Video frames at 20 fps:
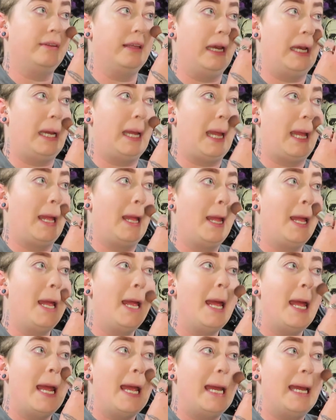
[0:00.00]
Like,
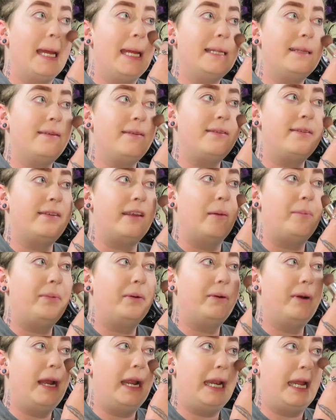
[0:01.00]
it's
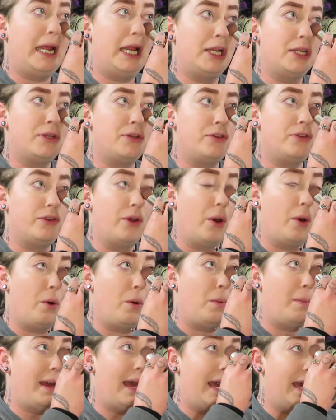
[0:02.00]
separating
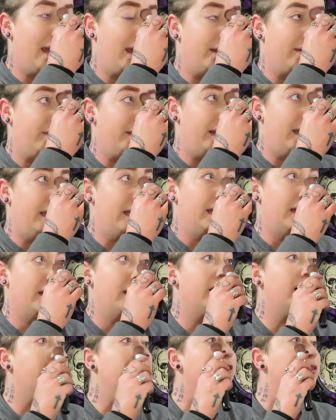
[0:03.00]
so bad right
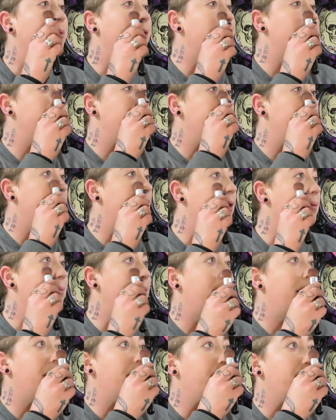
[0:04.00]
here, especially around
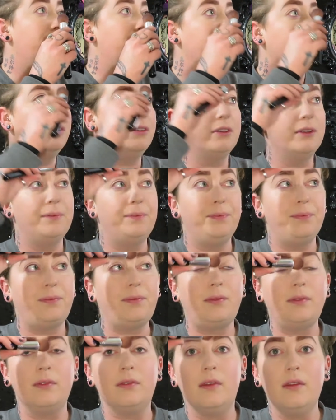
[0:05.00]
my nose
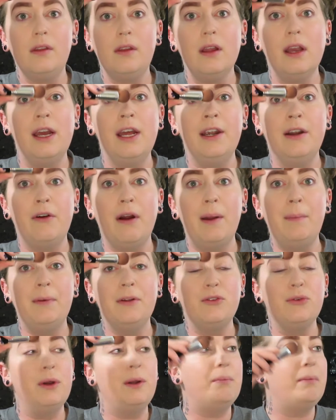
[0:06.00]
and right
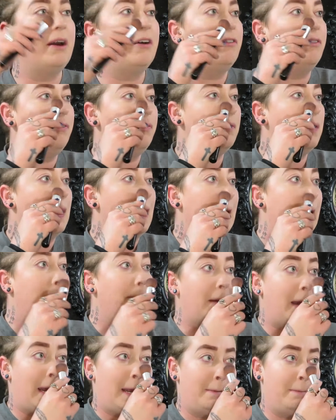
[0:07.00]
between my
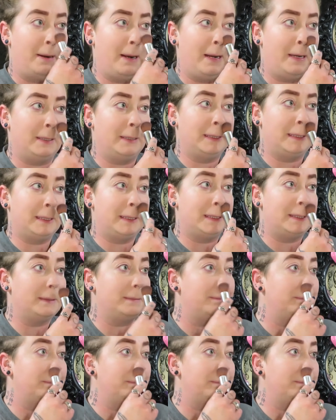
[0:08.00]
eyebrows.